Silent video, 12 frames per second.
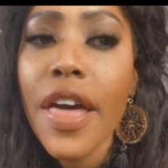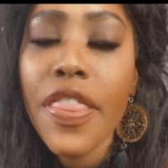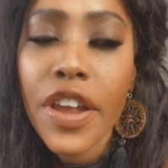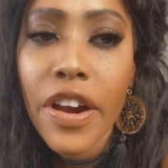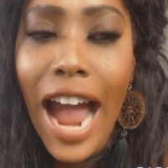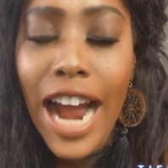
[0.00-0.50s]

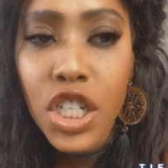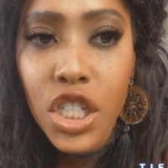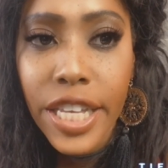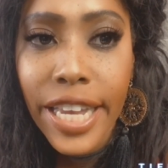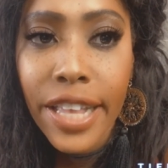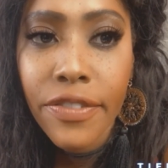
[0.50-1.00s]
they're
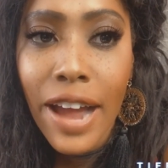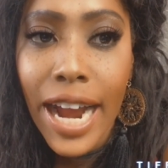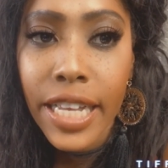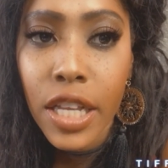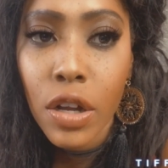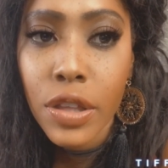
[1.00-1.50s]
actually
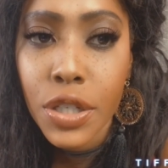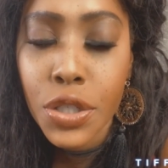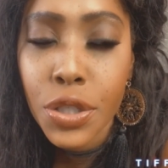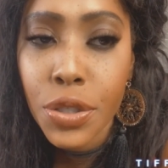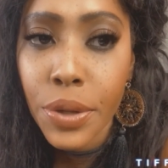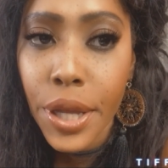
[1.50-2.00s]
invited on the
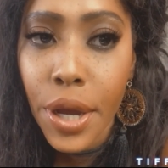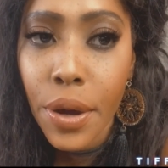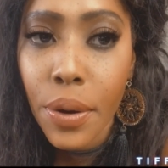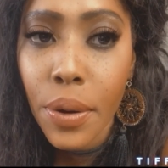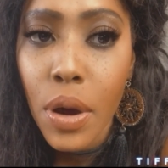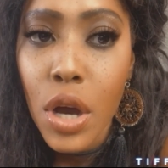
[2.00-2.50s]

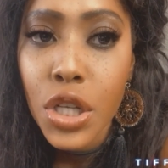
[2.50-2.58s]
studio